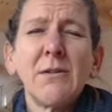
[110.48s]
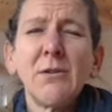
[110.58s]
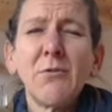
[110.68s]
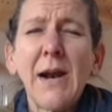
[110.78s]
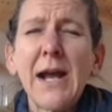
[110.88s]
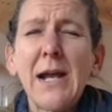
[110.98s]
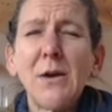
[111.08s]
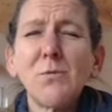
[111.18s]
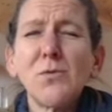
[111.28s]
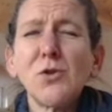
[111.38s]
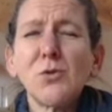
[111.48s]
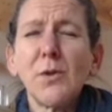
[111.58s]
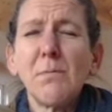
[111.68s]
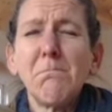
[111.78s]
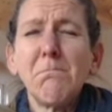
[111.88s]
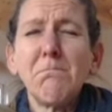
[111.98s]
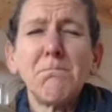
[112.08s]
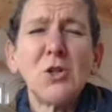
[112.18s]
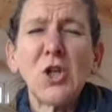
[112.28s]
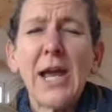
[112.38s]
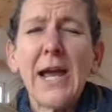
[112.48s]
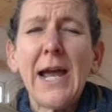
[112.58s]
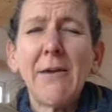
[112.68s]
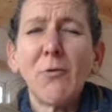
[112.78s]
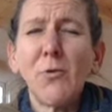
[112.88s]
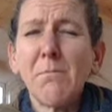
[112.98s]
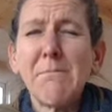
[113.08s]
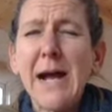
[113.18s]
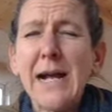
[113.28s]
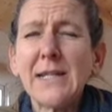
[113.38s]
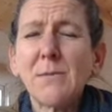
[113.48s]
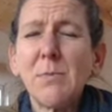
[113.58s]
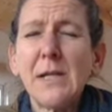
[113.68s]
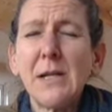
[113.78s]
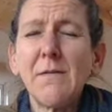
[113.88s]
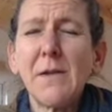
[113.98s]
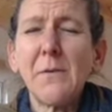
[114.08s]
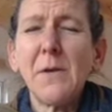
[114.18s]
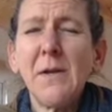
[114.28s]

ground or the chair or the mat beneath you.